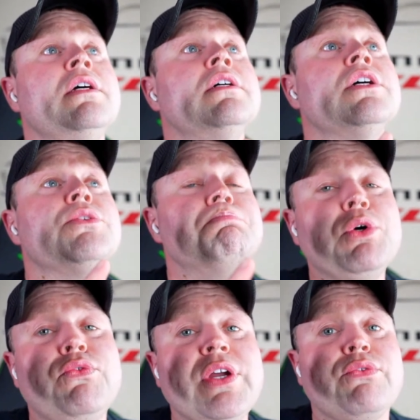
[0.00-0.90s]

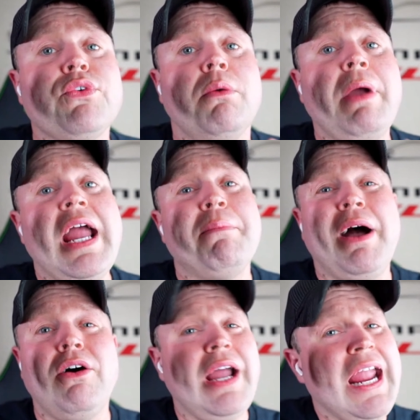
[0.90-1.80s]
moving from
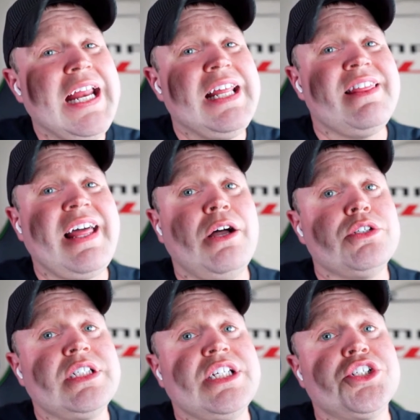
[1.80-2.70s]
about
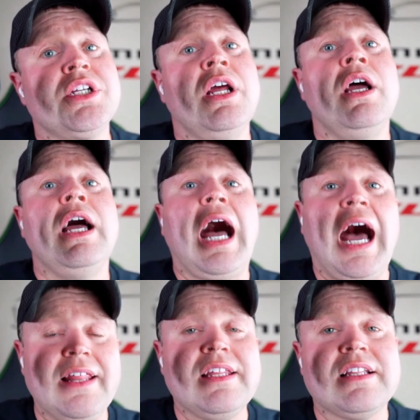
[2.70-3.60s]
80,000ish.
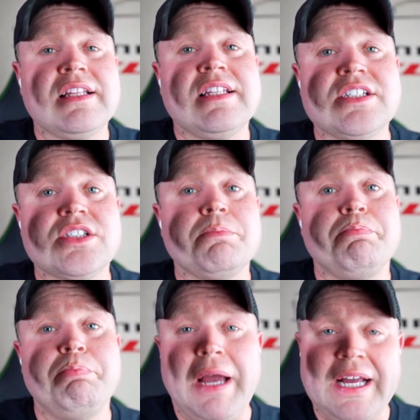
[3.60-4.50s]
I think that this
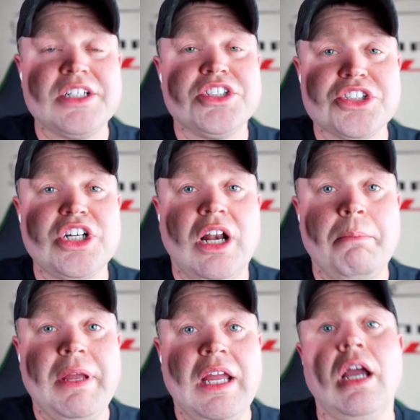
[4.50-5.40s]
package is going to
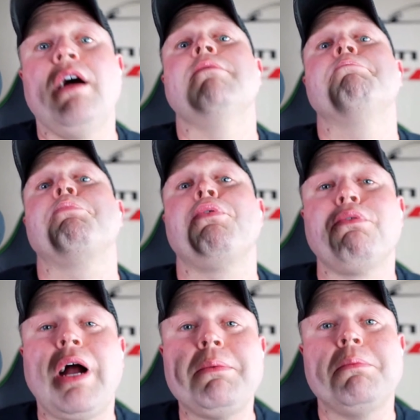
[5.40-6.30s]
be
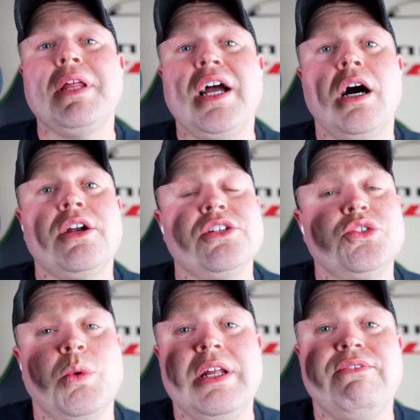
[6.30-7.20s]
probably
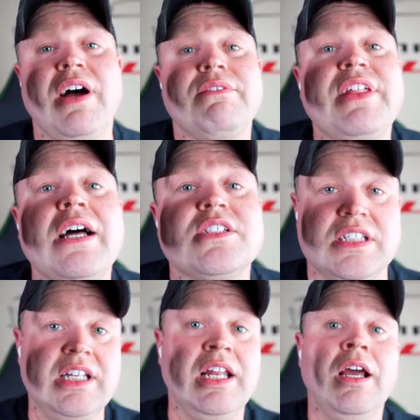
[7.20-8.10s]

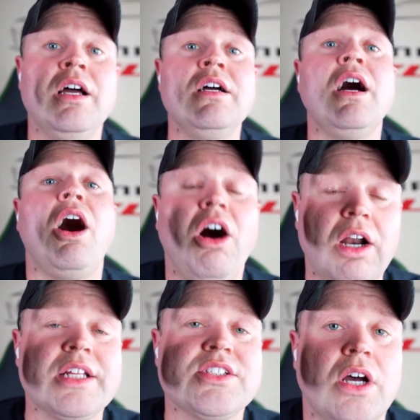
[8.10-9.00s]
125,000 on
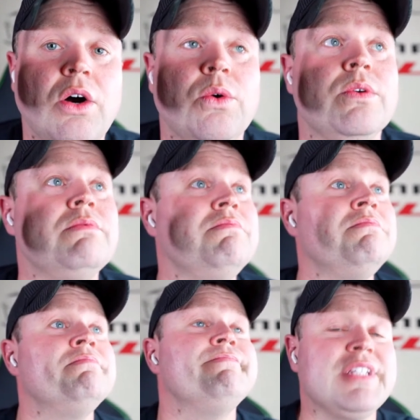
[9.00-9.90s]
its own.
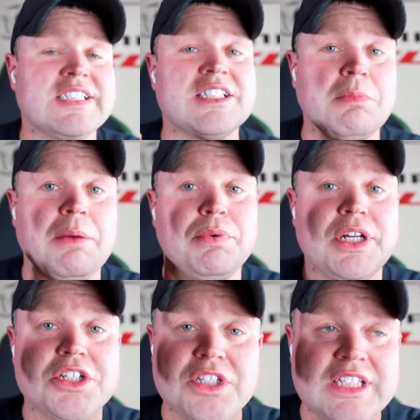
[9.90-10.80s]
This is my
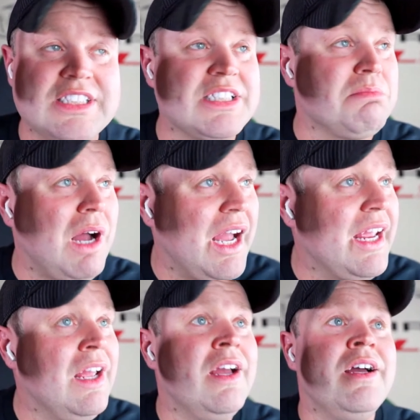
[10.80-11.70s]
prediction, this is my
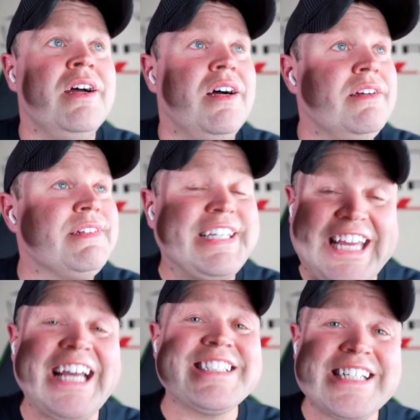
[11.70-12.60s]

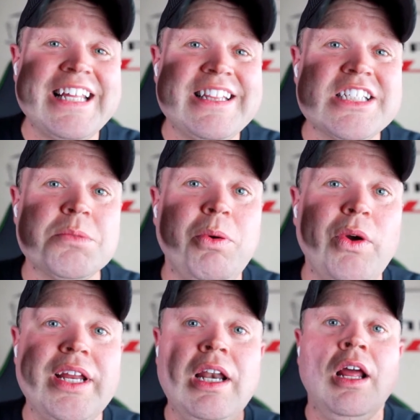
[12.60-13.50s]
guess at this
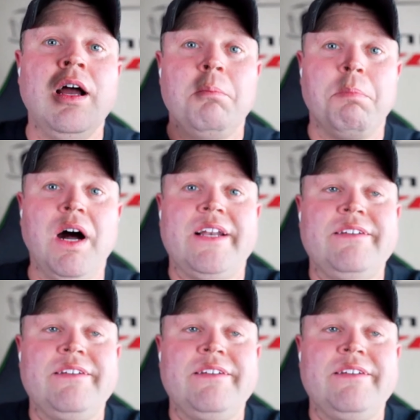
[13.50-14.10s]
point, but